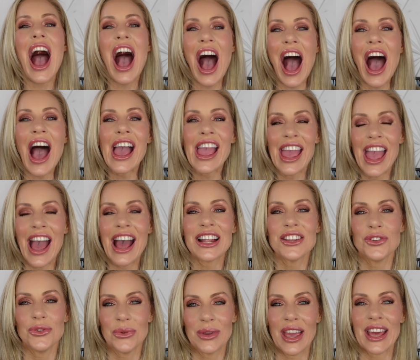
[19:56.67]
I had
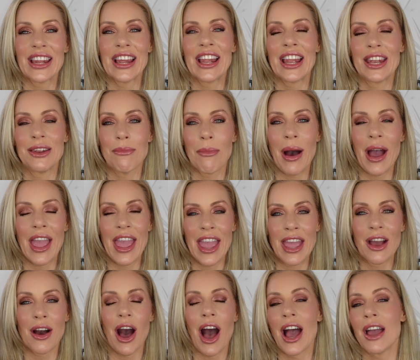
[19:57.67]
to get an, my
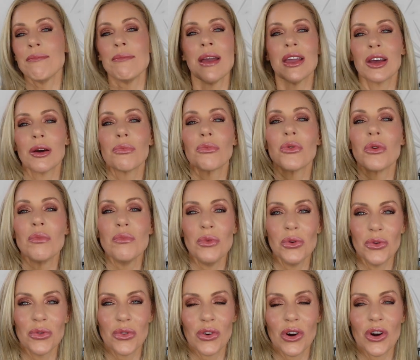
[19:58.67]
eye makeup
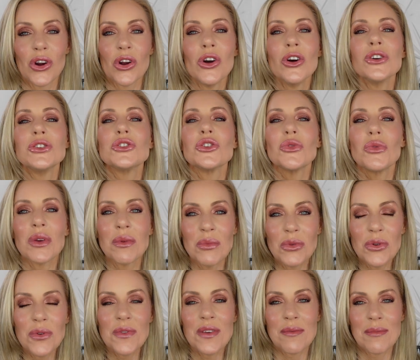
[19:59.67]
remover to
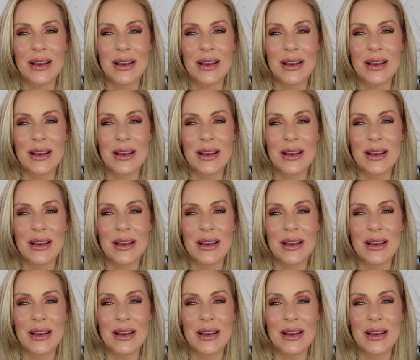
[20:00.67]
remove the